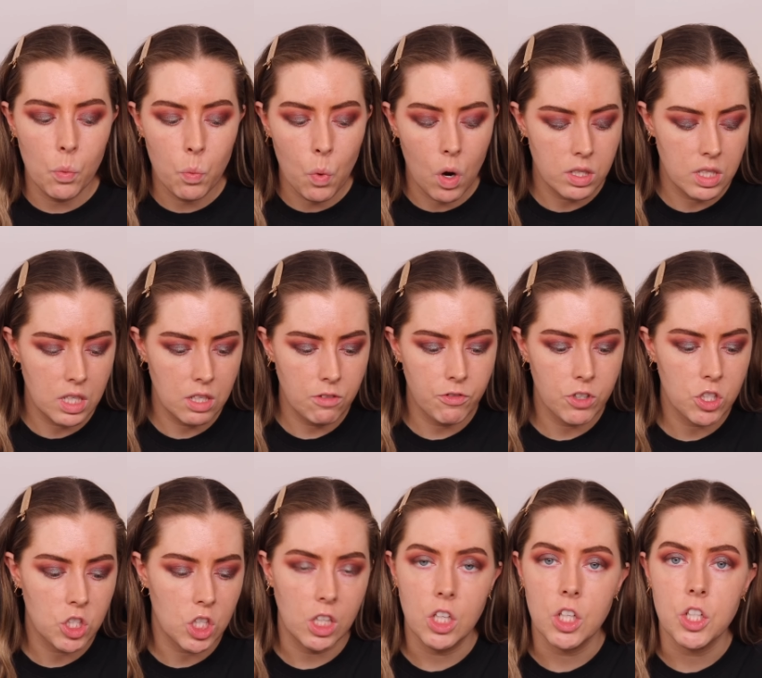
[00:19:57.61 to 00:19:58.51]
what did
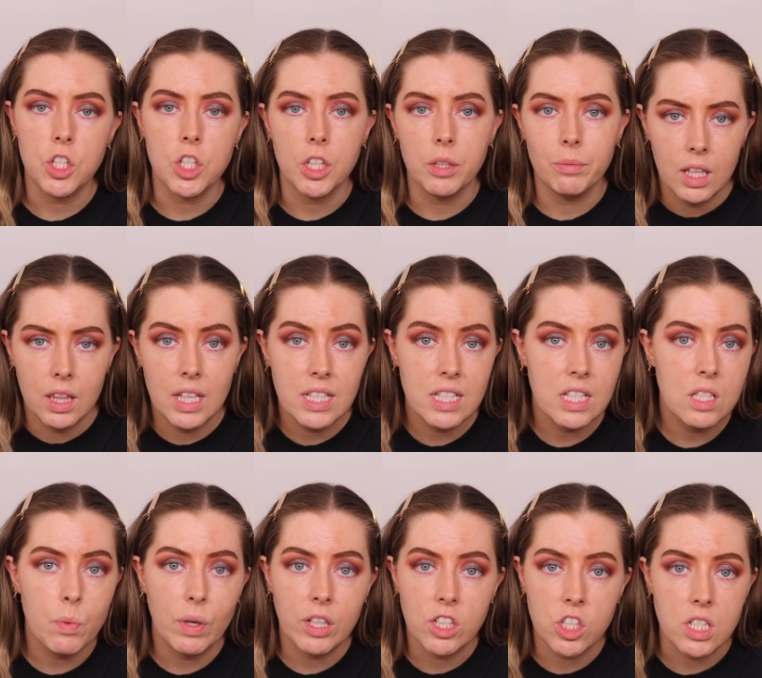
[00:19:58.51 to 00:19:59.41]
Virginia do? This is
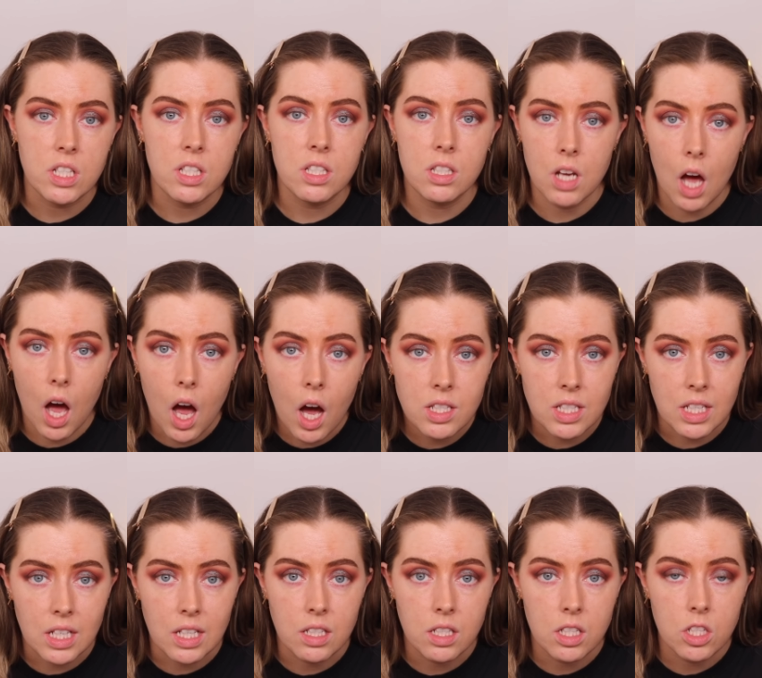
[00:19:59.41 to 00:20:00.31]
when she
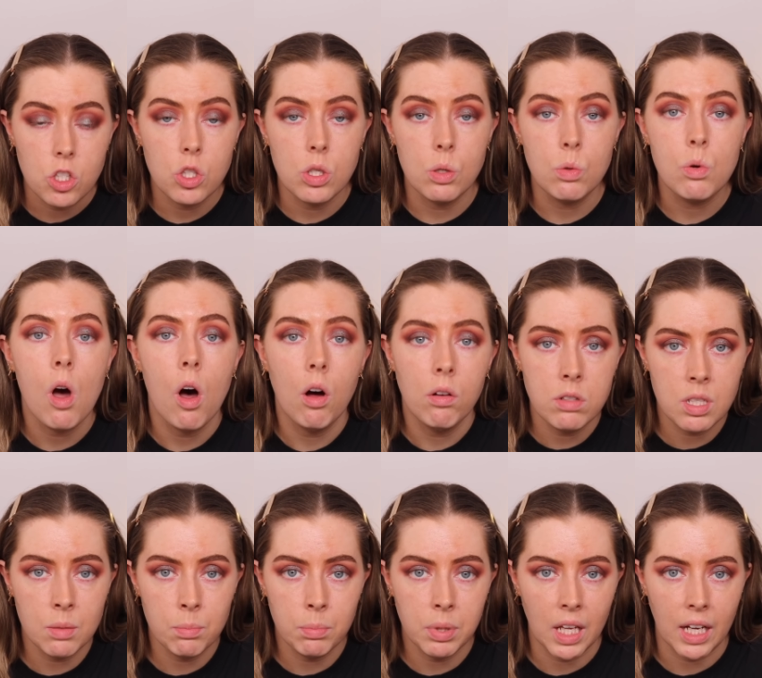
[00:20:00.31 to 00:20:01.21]
started to
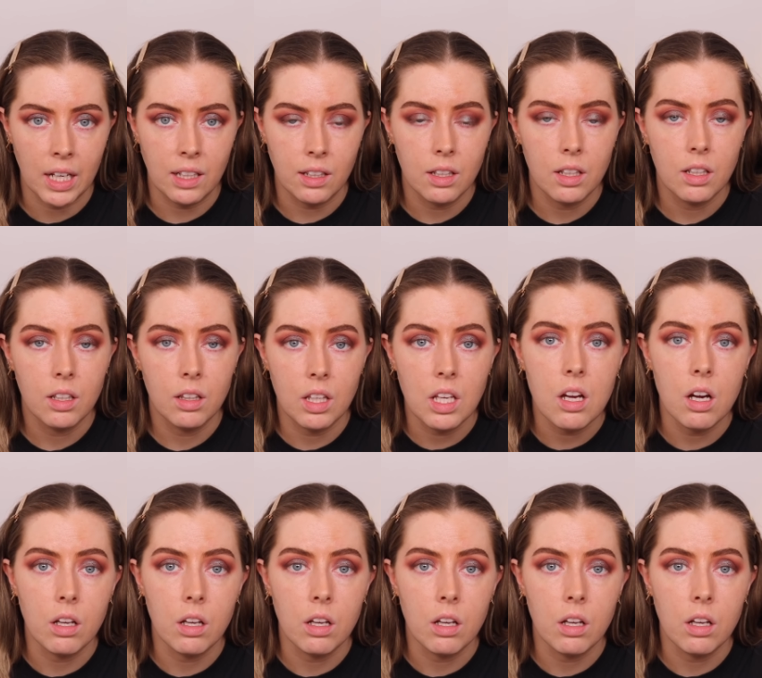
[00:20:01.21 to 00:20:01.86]
contemplate the